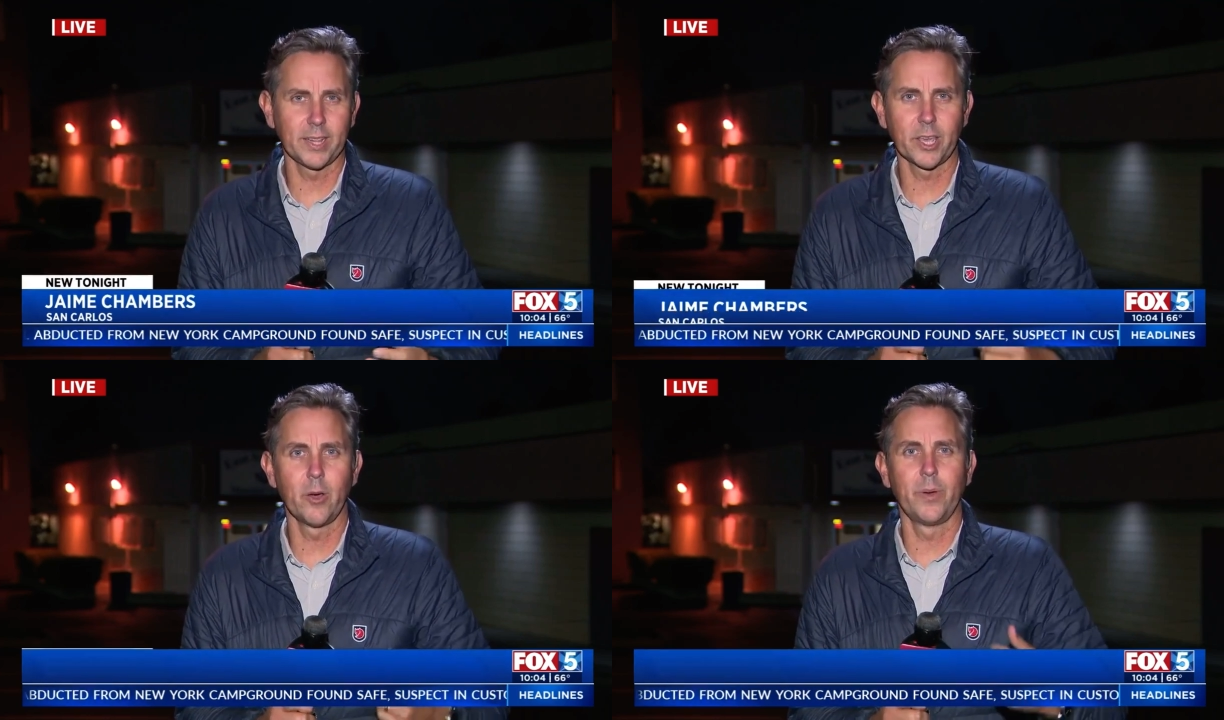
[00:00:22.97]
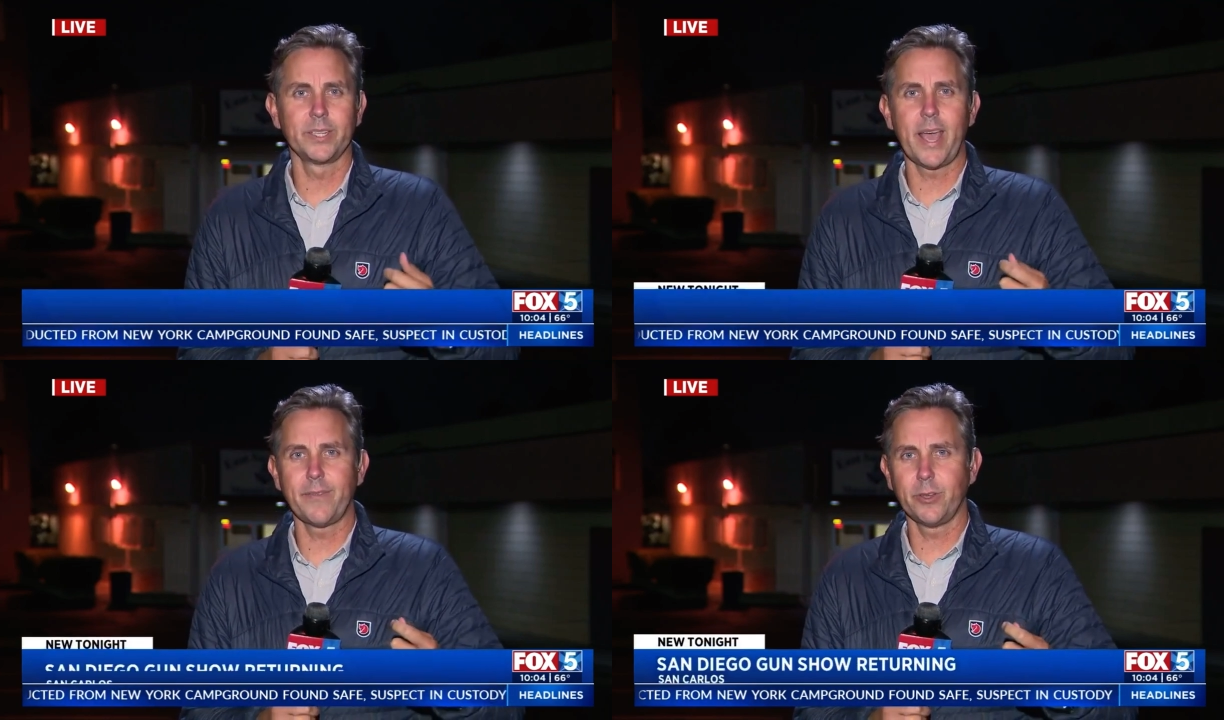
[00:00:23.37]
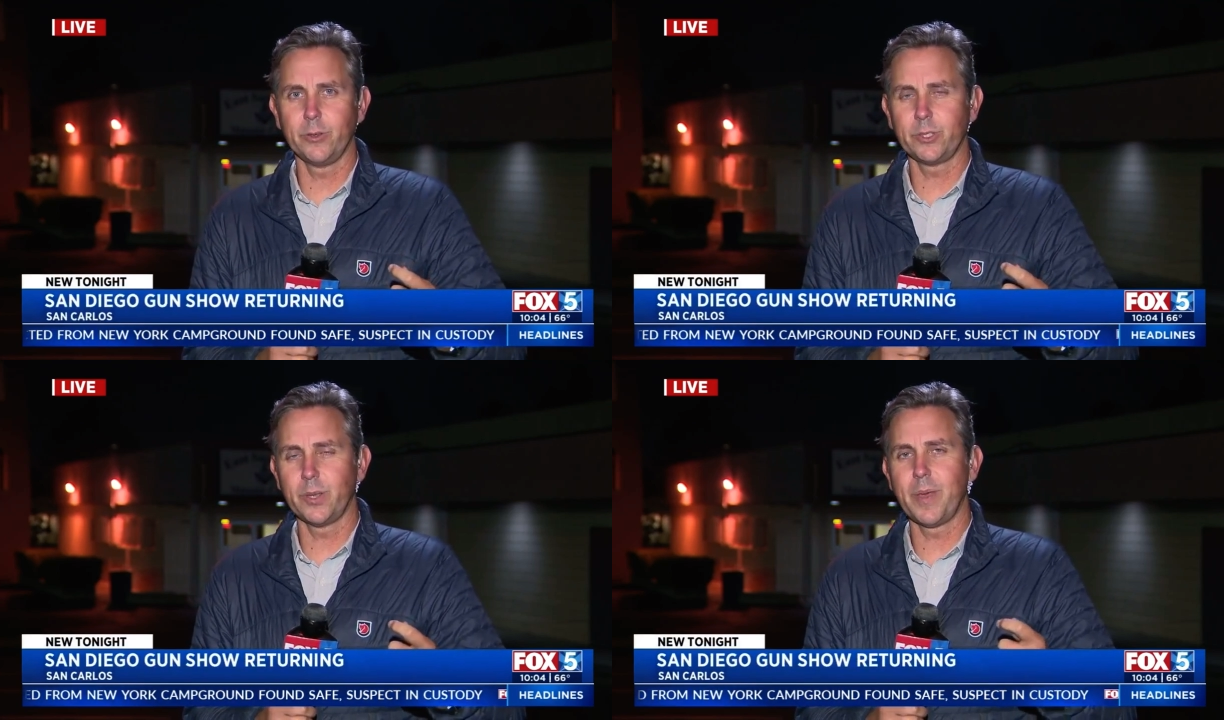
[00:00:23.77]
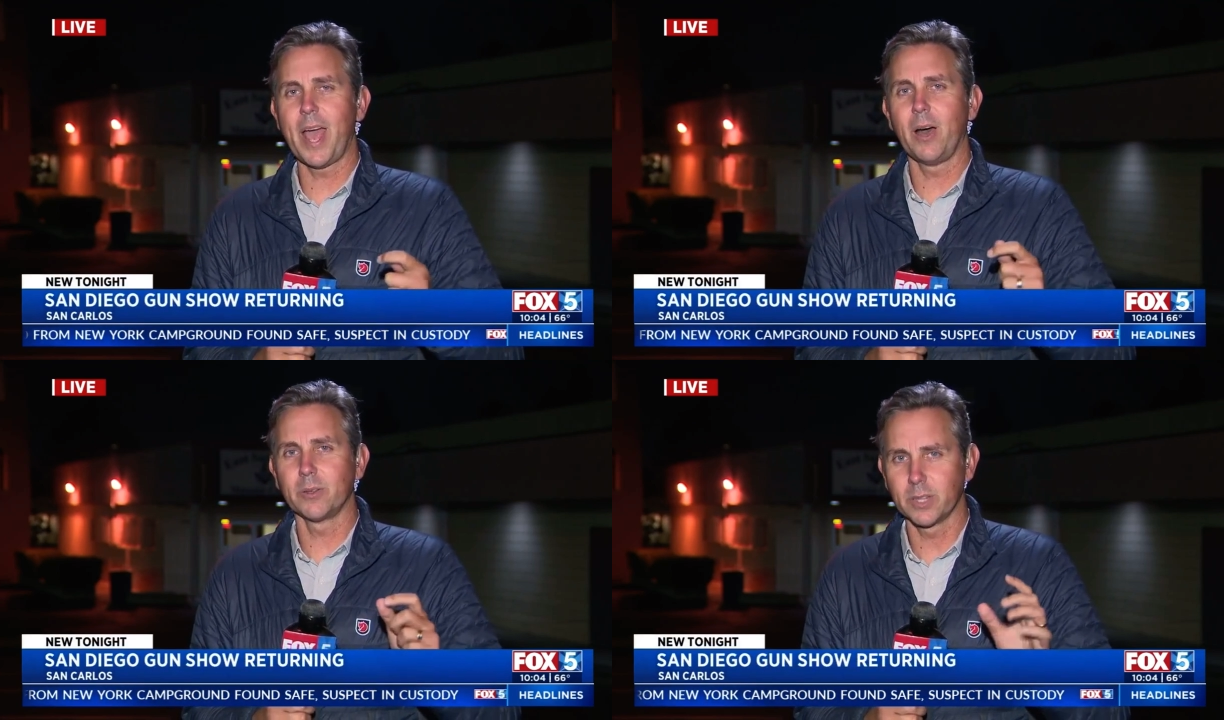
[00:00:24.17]
ago when Gavin Newsom
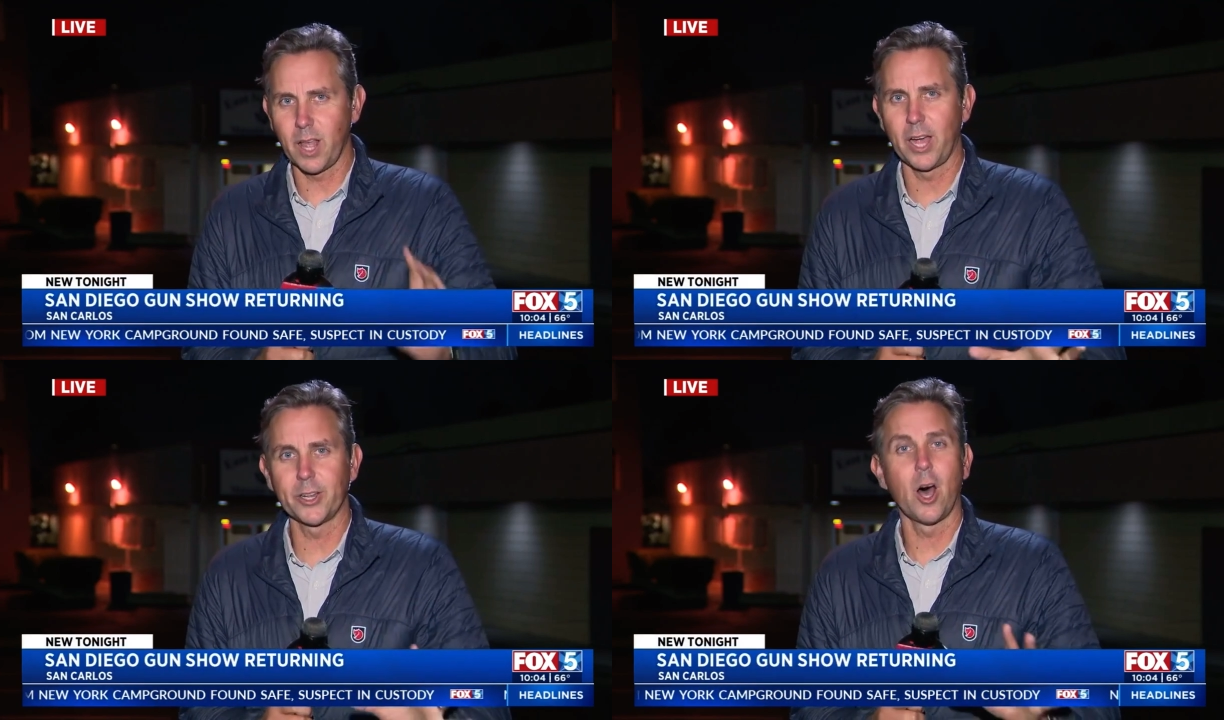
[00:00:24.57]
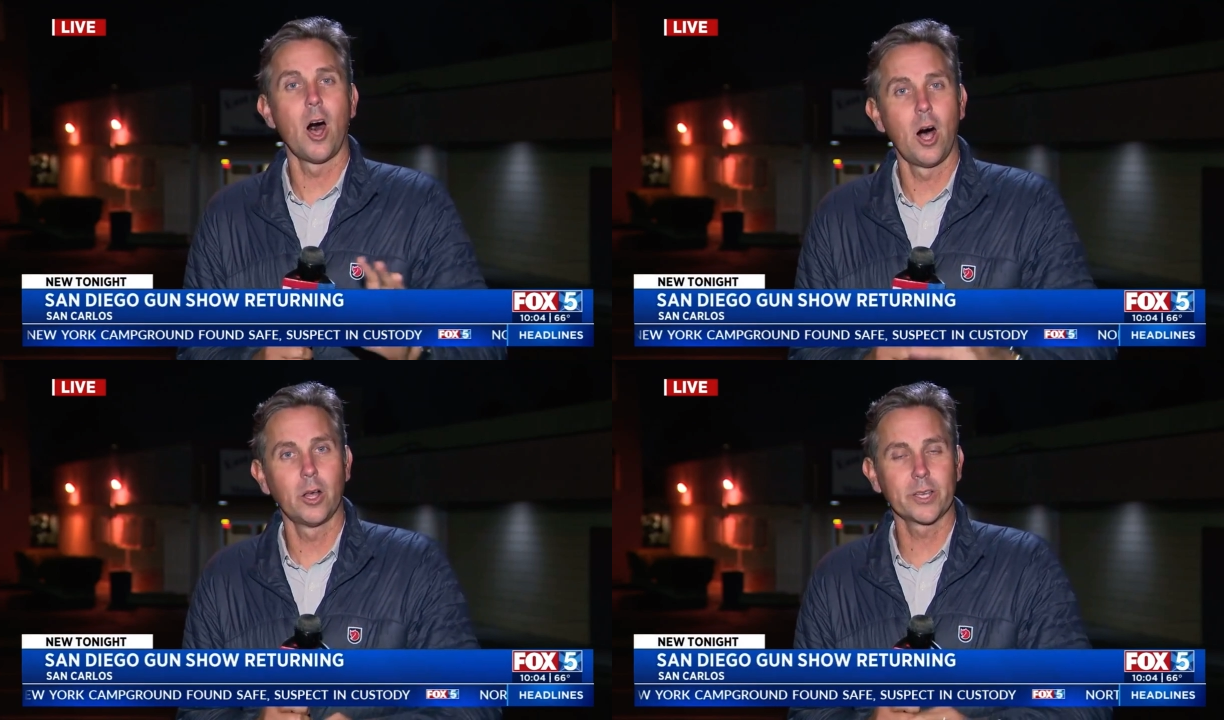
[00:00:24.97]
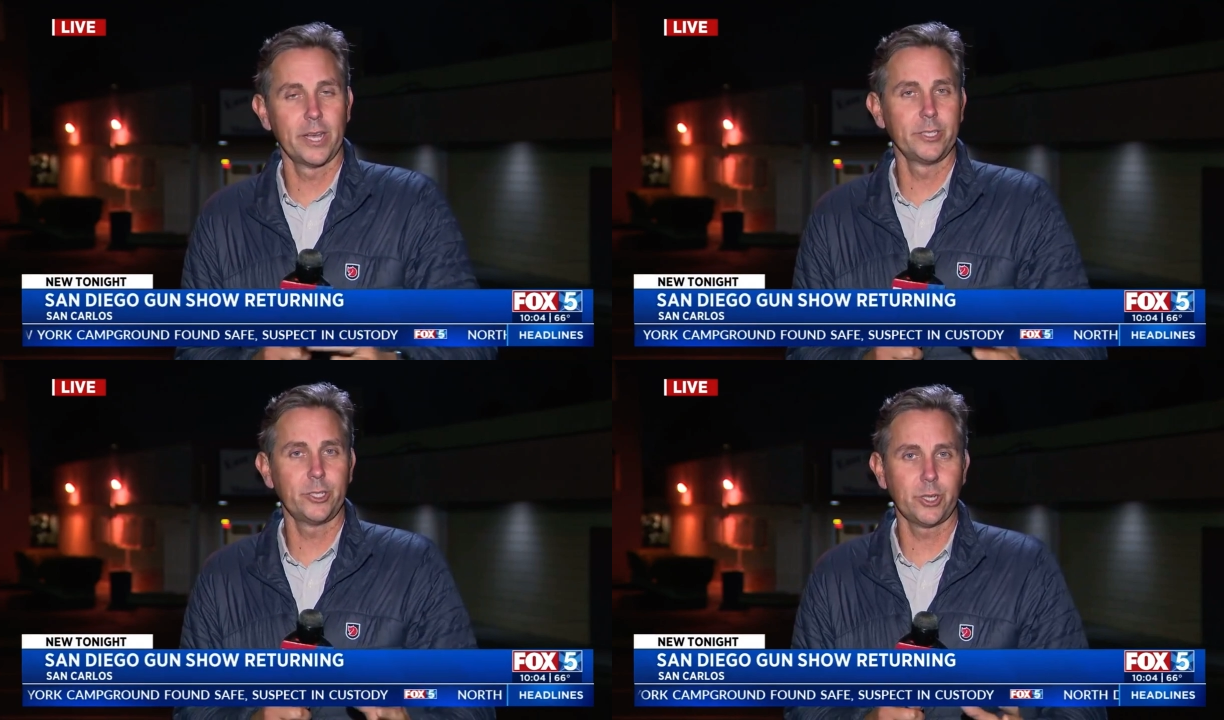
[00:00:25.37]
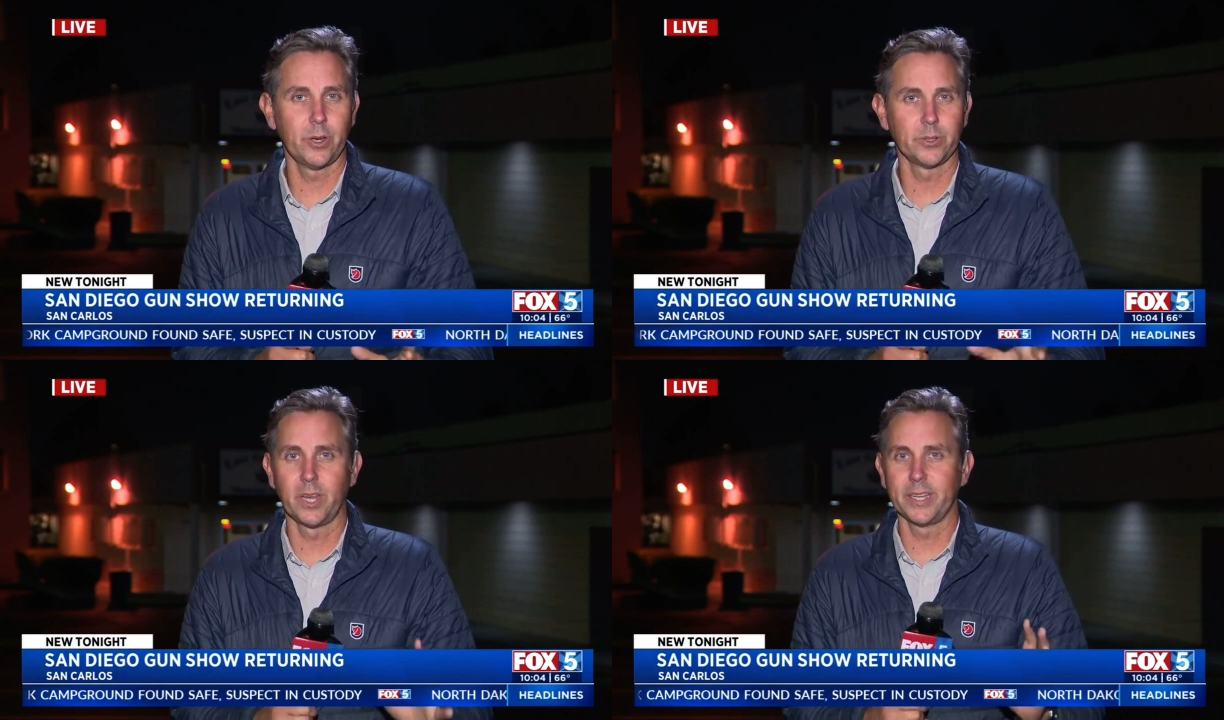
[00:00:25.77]
outlawed all gun
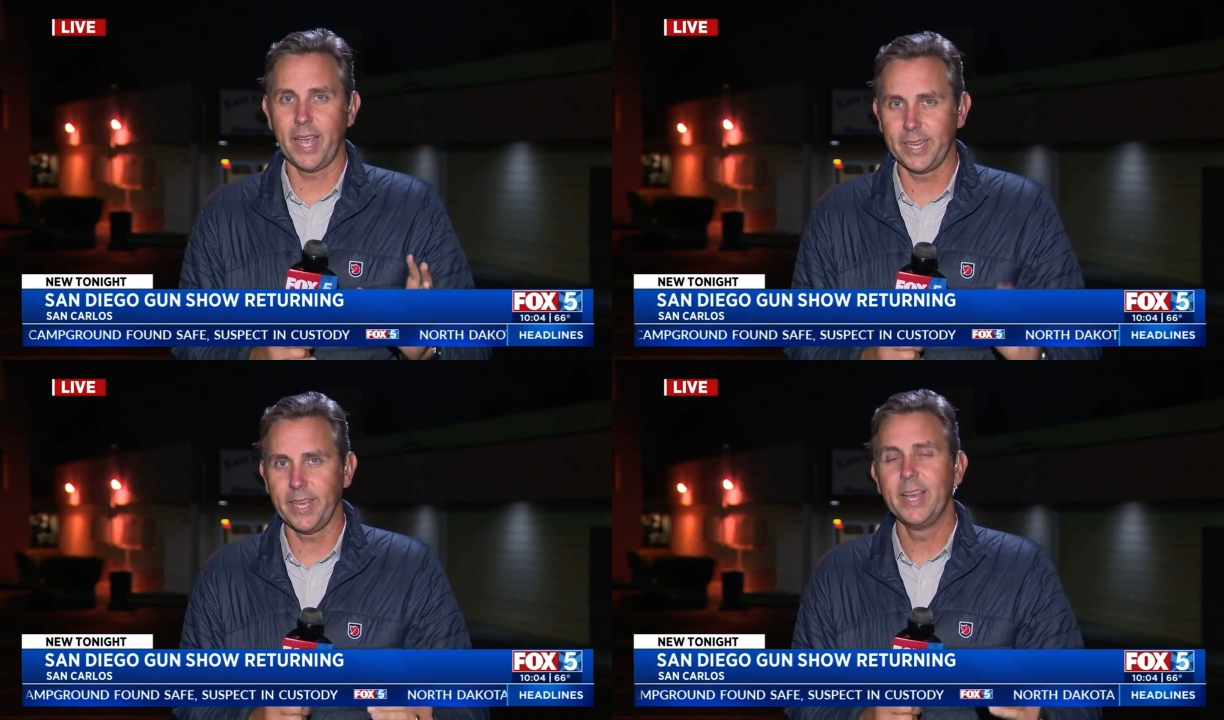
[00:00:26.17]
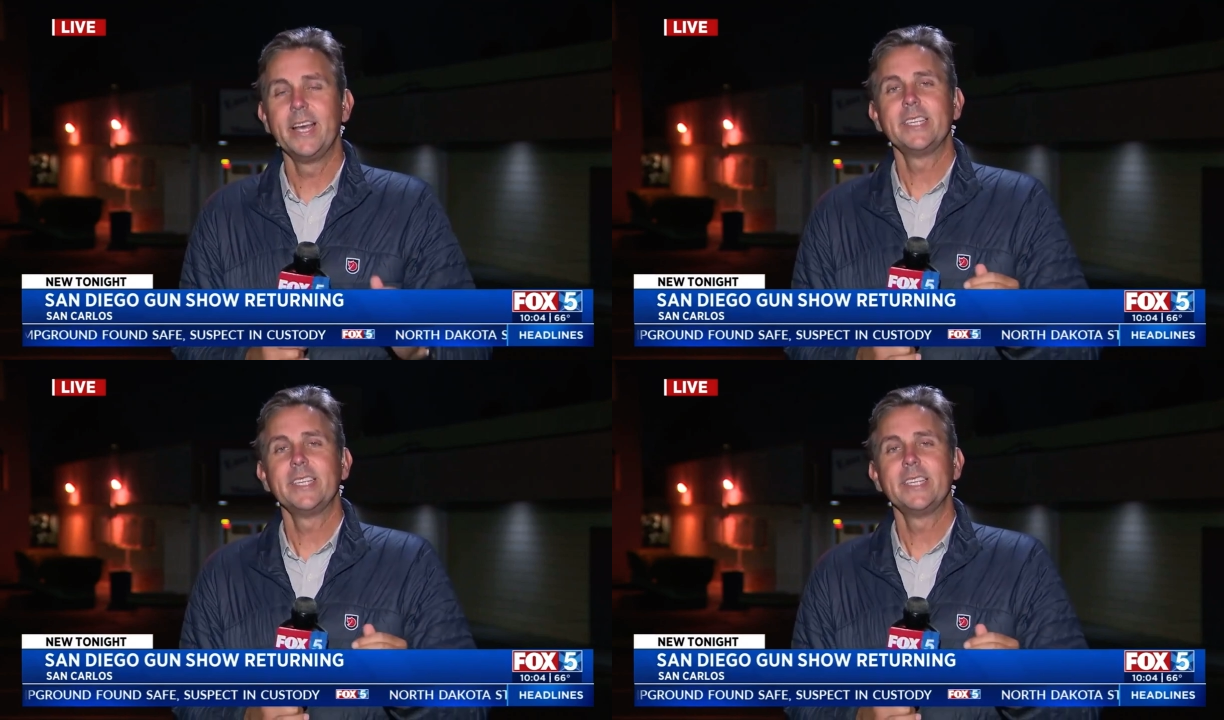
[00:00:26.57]
shows on any